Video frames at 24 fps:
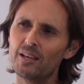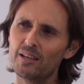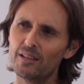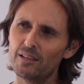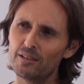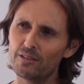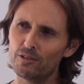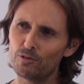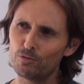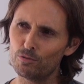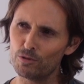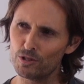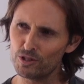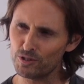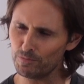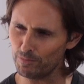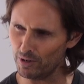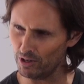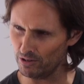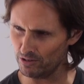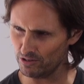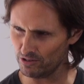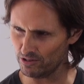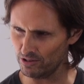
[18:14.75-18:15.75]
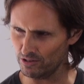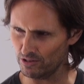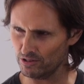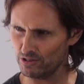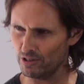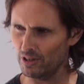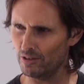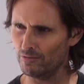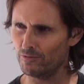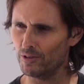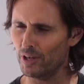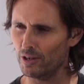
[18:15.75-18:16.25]
the responses
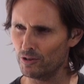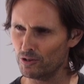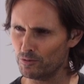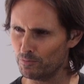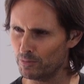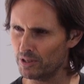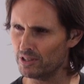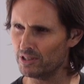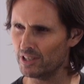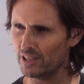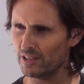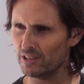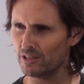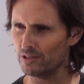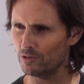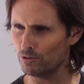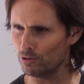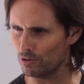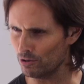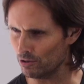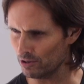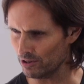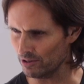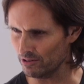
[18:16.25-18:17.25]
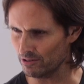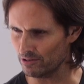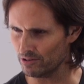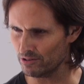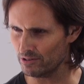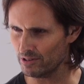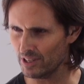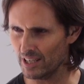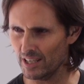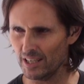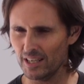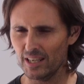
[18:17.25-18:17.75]
of those particular
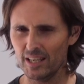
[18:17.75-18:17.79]
organs.